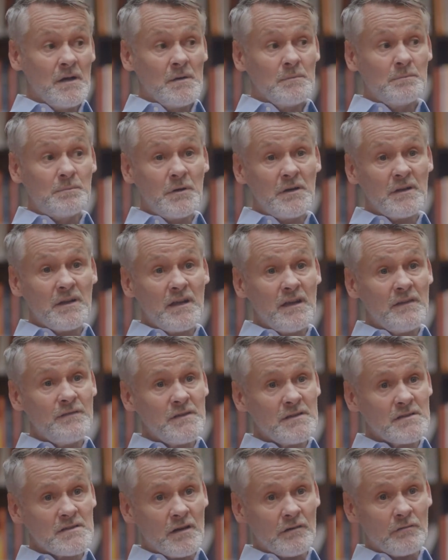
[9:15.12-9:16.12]
But if
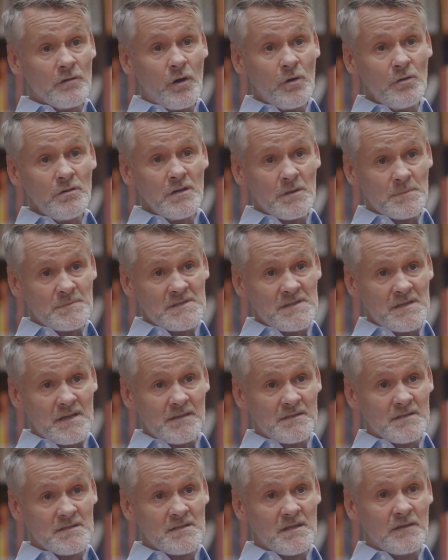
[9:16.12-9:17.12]
it's our own
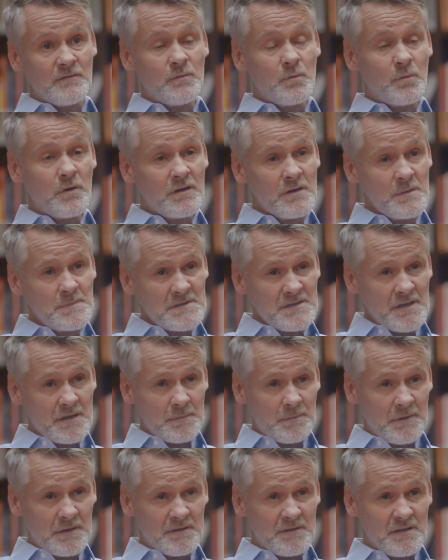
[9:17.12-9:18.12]
upsets, if we're upset
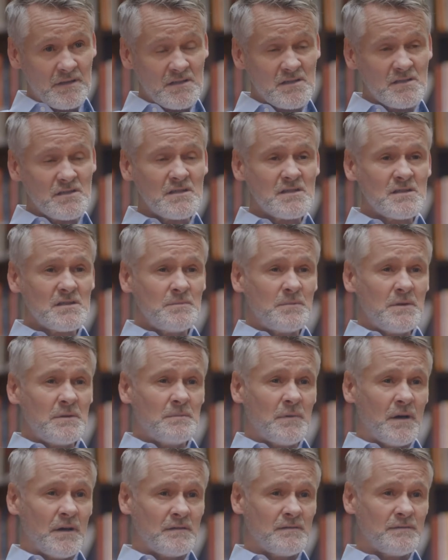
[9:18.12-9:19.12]
about things, just to be
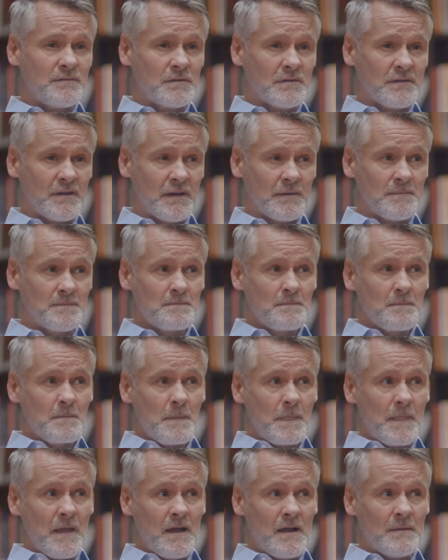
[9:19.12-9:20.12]
mindful that
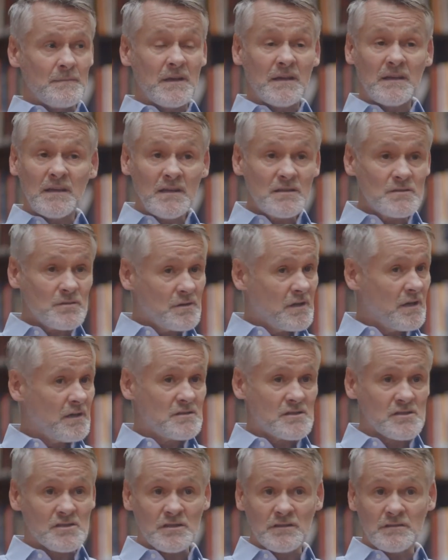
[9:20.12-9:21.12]
it is okay
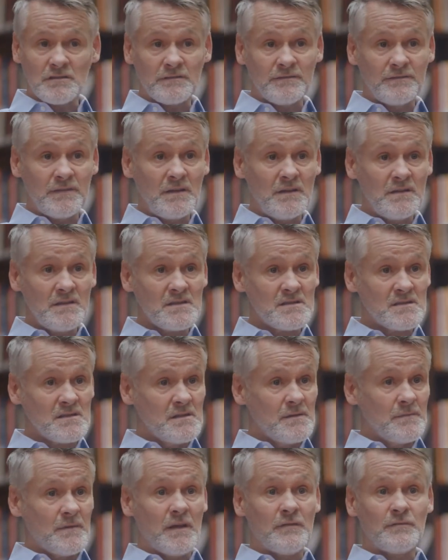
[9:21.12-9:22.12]
to share your feelings.
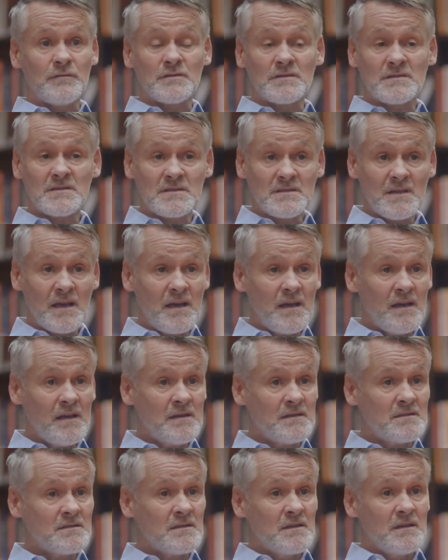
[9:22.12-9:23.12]
If you're
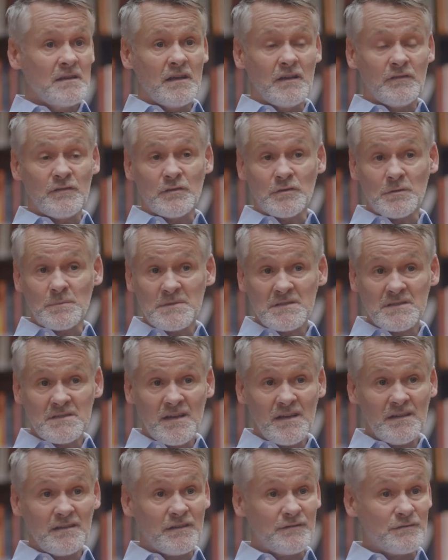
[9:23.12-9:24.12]
sad, if you're
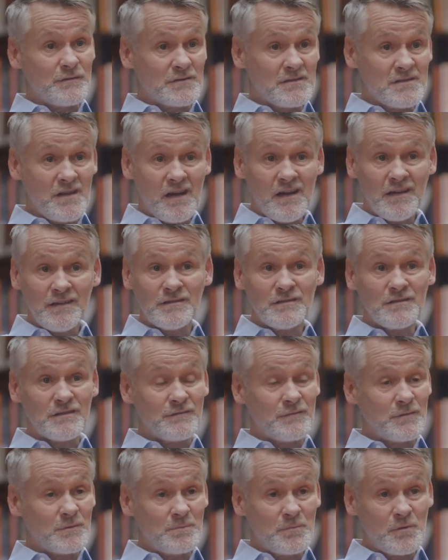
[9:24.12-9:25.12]
upset, if you're tired,
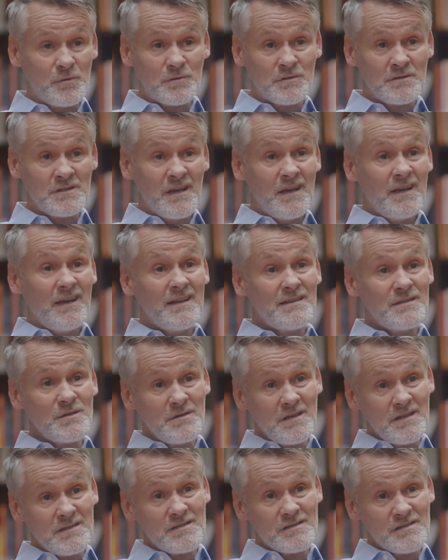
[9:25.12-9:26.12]
if you're bored, it's
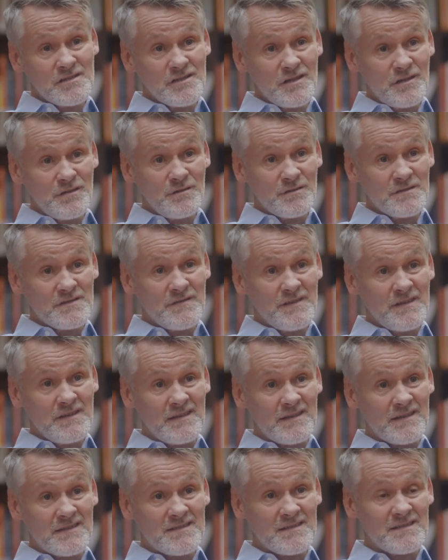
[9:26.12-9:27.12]
okay to share those
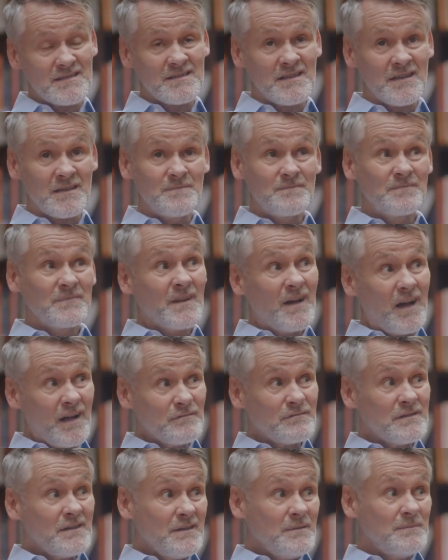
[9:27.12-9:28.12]
feelings and say, I
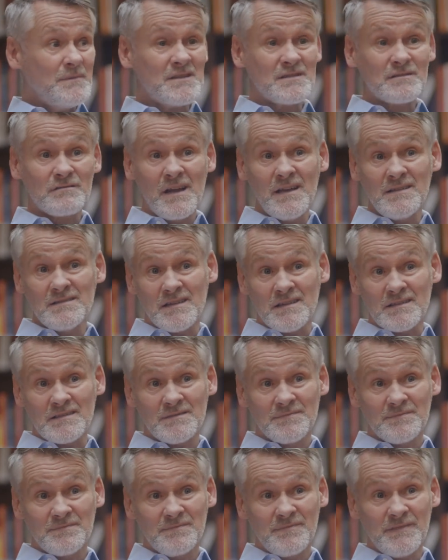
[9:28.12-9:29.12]
really miss Granddad,
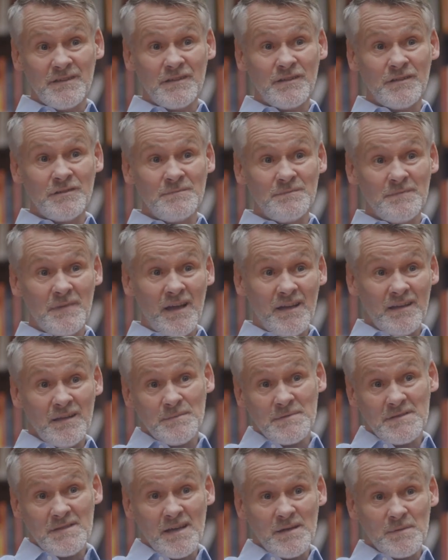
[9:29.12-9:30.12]
and I'm
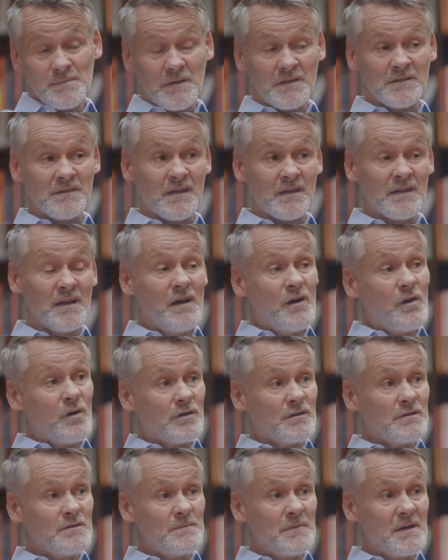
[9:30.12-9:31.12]
sad about that. Or
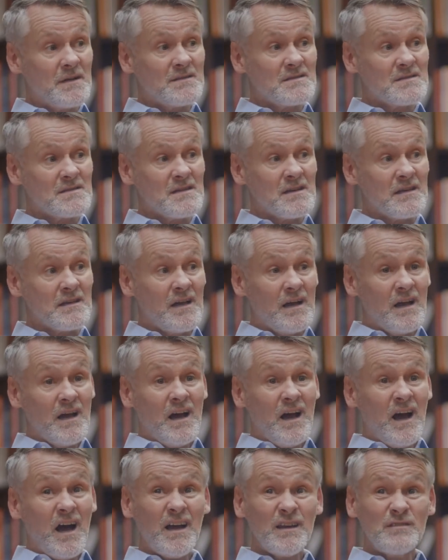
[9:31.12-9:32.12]
you might say,
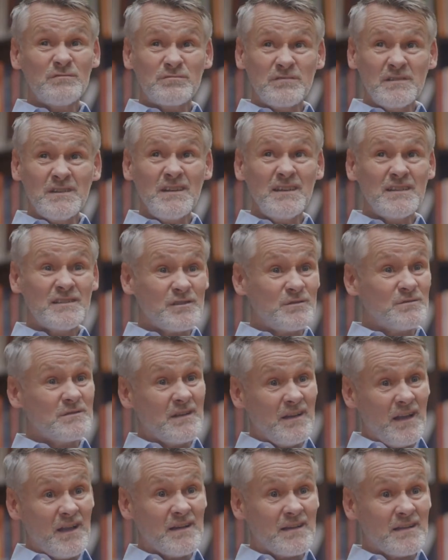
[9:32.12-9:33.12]
I really don't
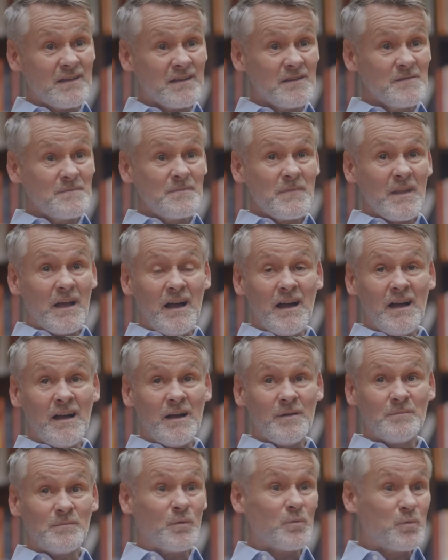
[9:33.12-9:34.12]
like
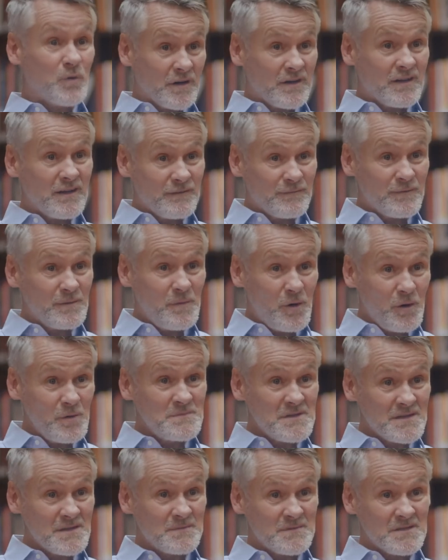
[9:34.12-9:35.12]
working from home
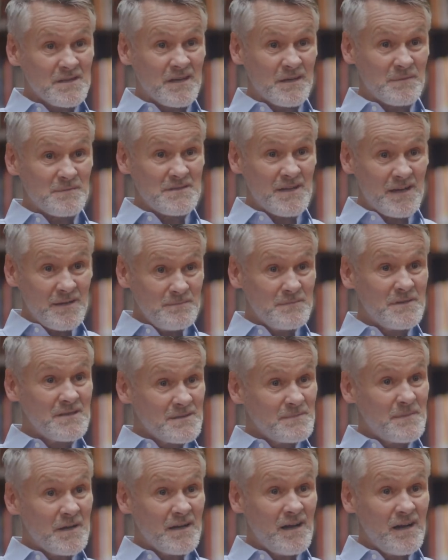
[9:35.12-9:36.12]
sometimes. I
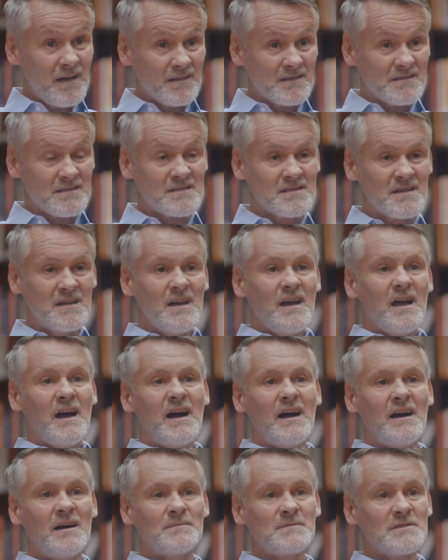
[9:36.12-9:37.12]
miss my colleagues.
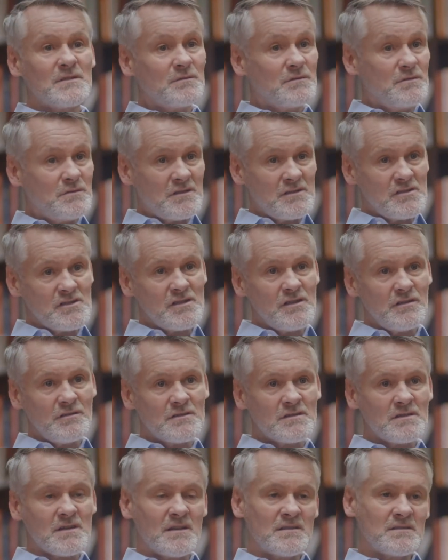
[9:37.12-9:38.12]
So you can share
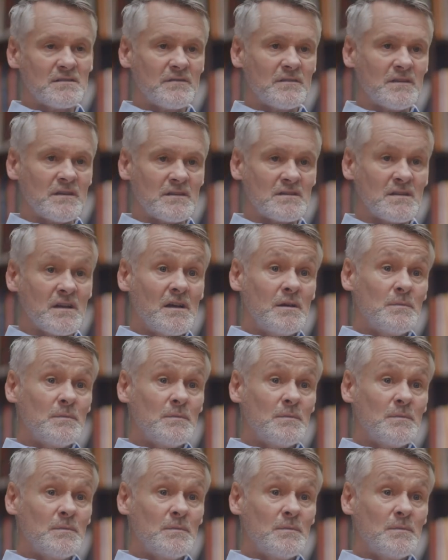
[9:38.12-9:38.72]
those kinds of things.